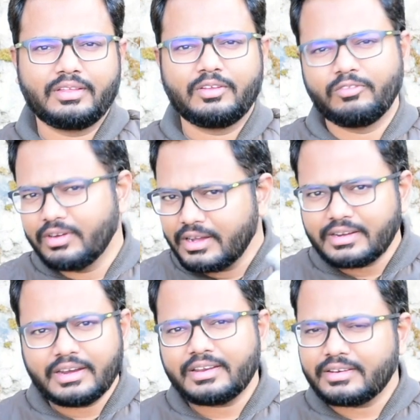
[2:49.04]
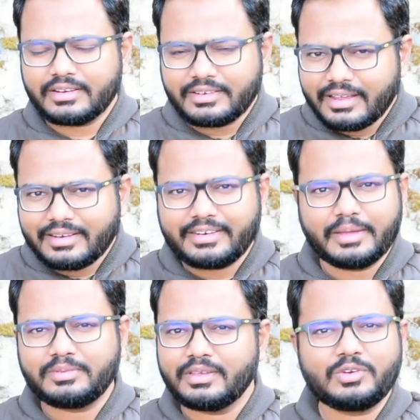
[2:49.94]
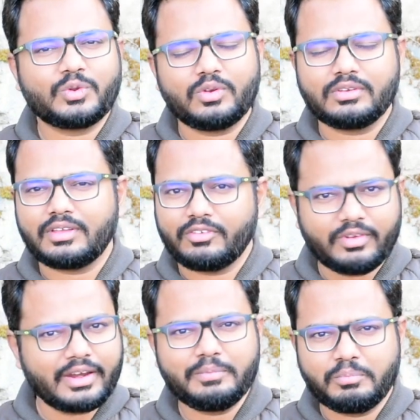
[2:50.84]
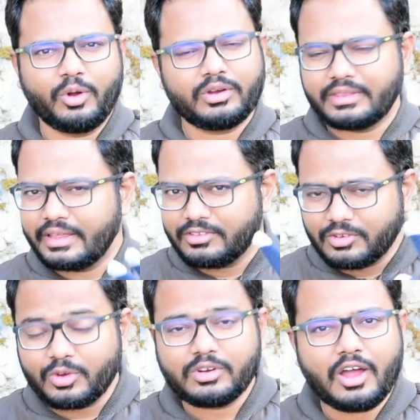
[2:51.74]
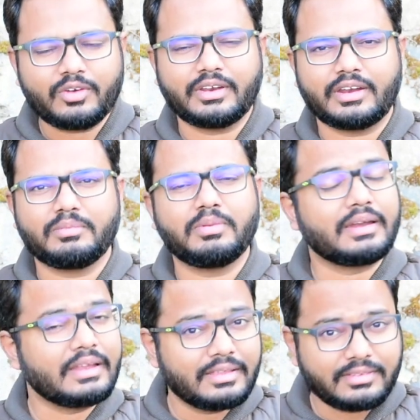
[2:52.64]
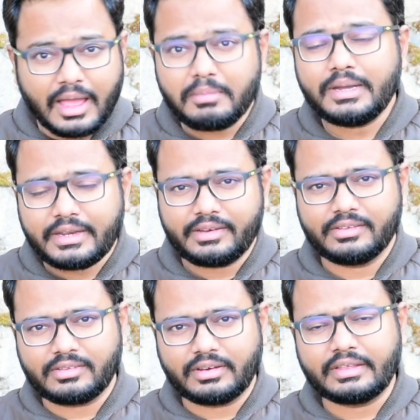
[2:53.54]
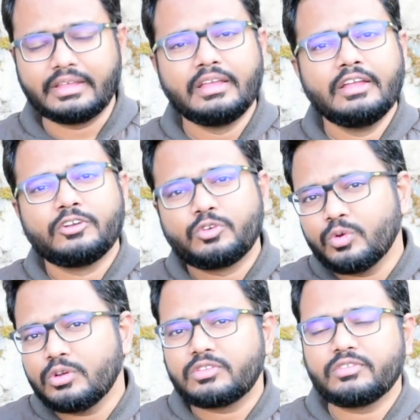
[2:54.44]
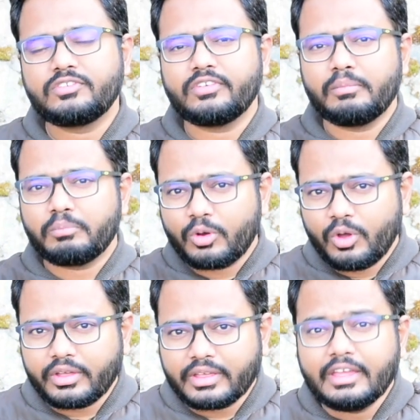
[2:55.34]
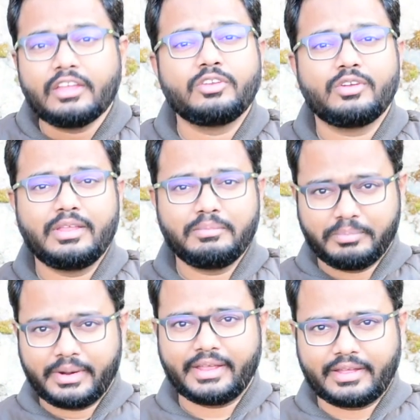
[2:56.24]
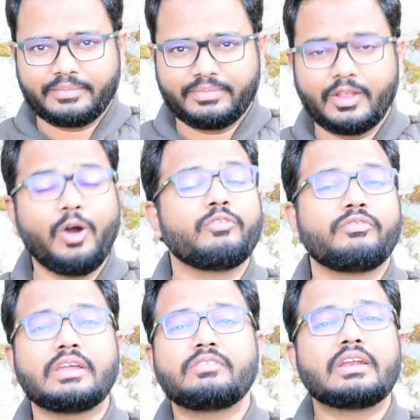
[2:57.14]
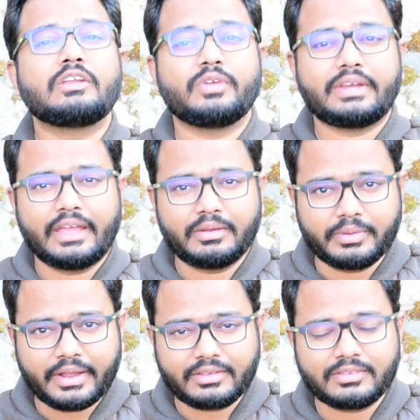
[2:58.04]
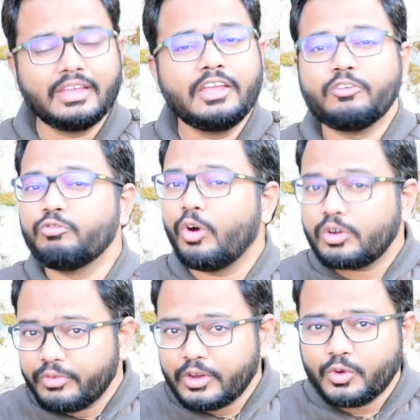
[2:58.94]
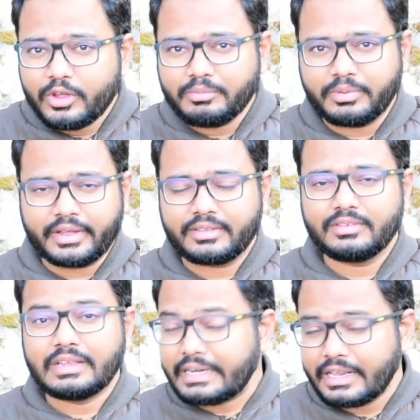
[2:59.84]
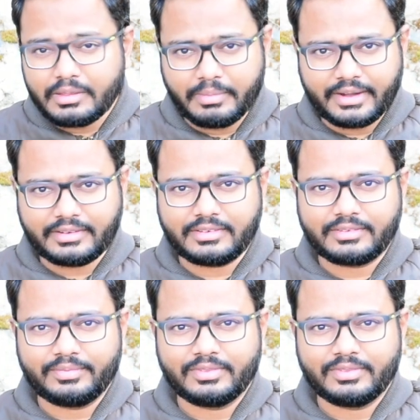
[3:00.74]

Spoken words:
Work related tips and tools are very important, there is no doubt in it, but simultaneously, tools which we employ during break, how frequently we take breaks, what we do in breaks really matters.